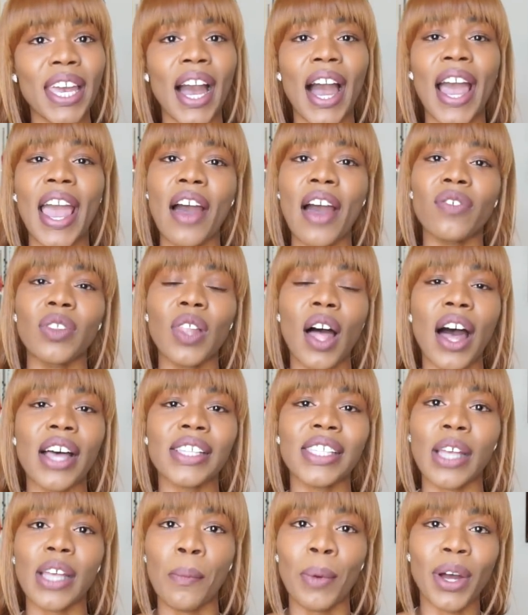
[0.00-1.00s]
I have
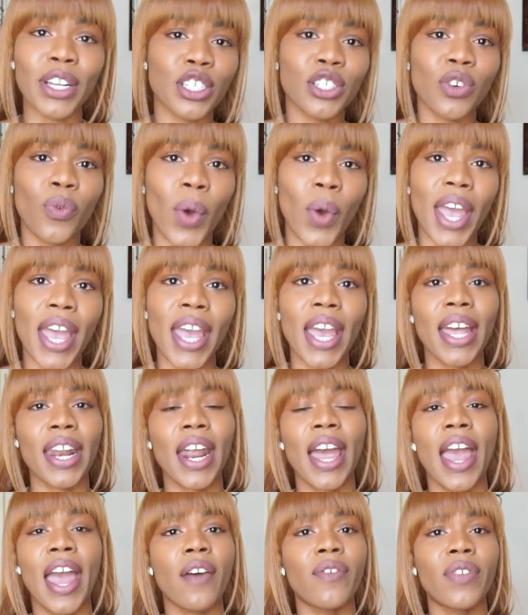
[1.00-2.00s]
lost a bunch of weight and
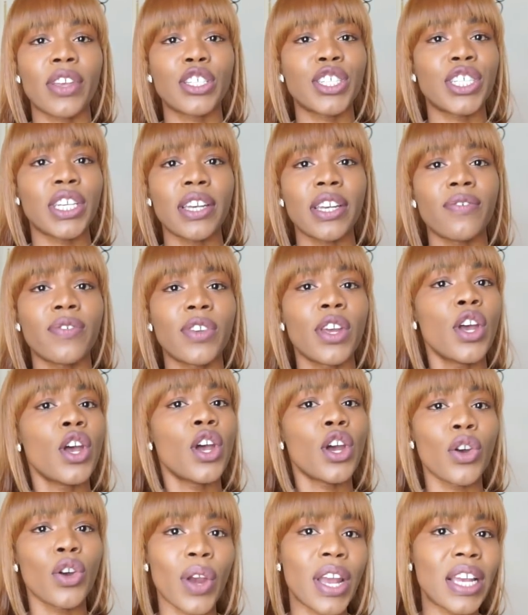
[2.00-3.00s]
I have achieved
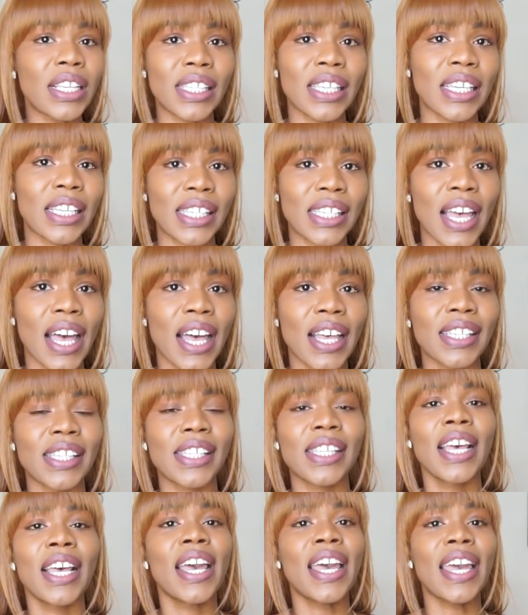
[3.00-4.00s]
great success